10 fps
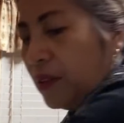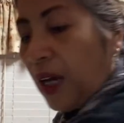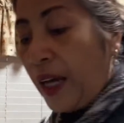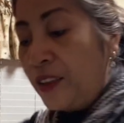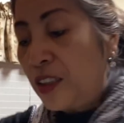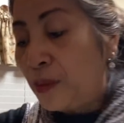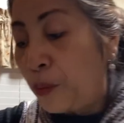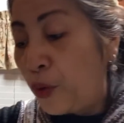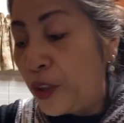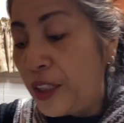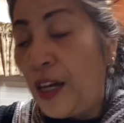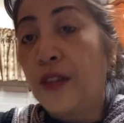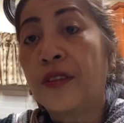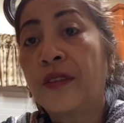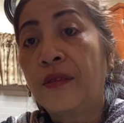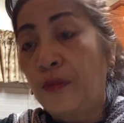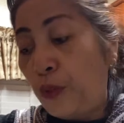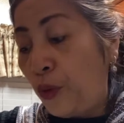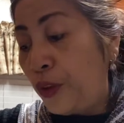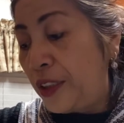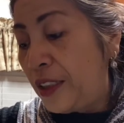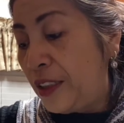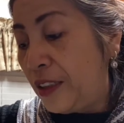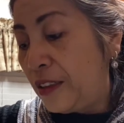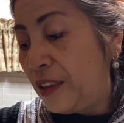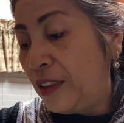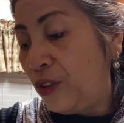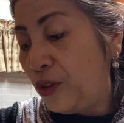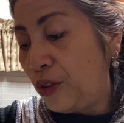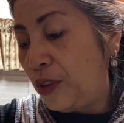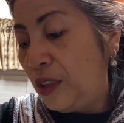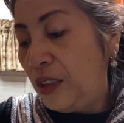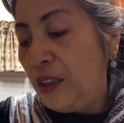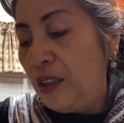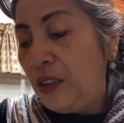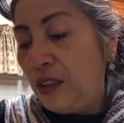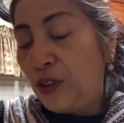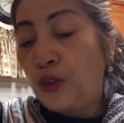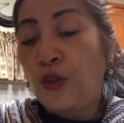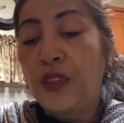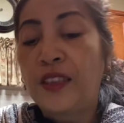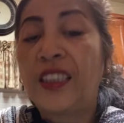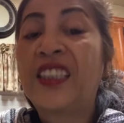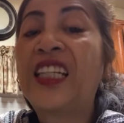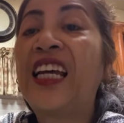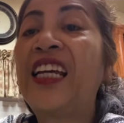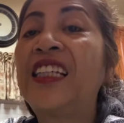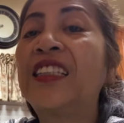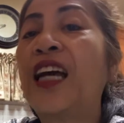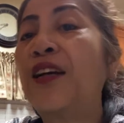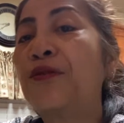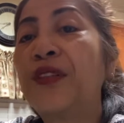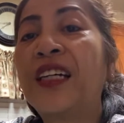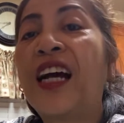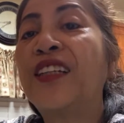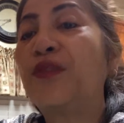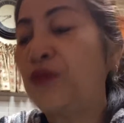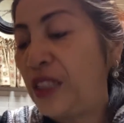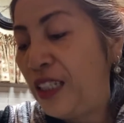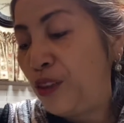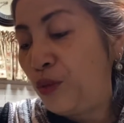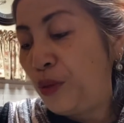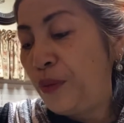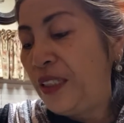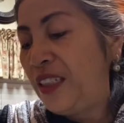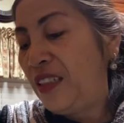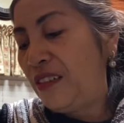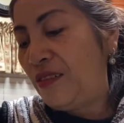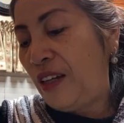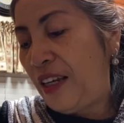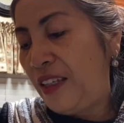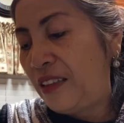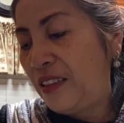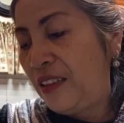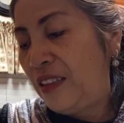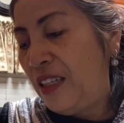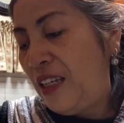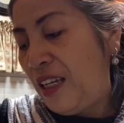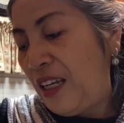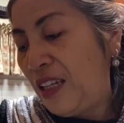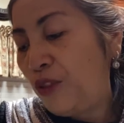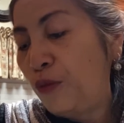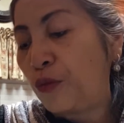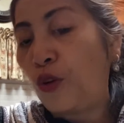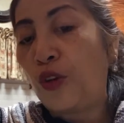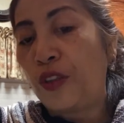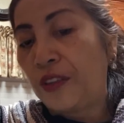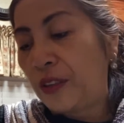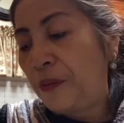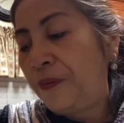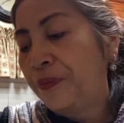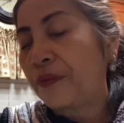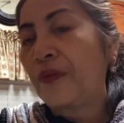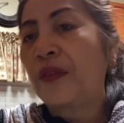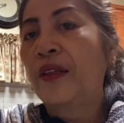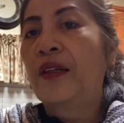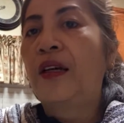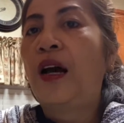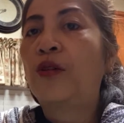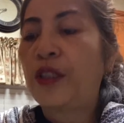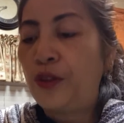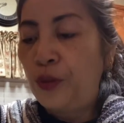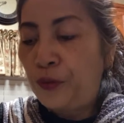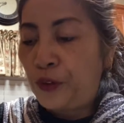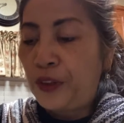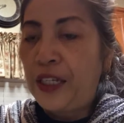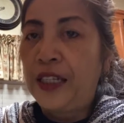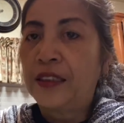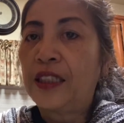I just pour it out. Pour it here in your, so that the taste, every kind of taste will be here, right? And of course, how can you forget?